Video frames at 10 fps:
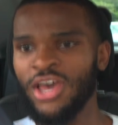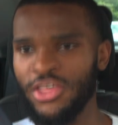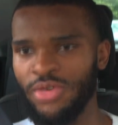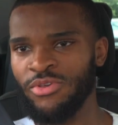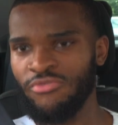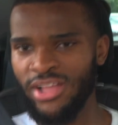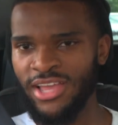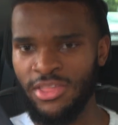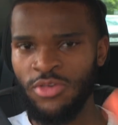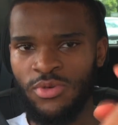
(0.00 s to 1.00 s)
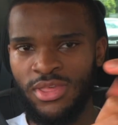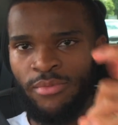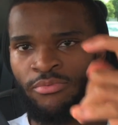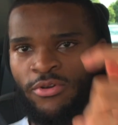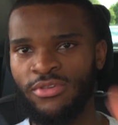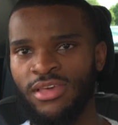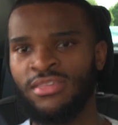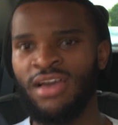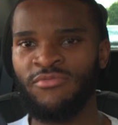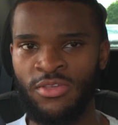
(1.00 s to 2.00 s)
And so it's really a two-step process
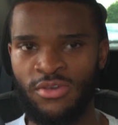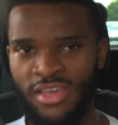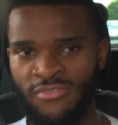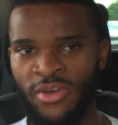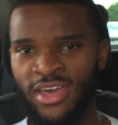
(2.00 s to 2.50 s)
to have a successful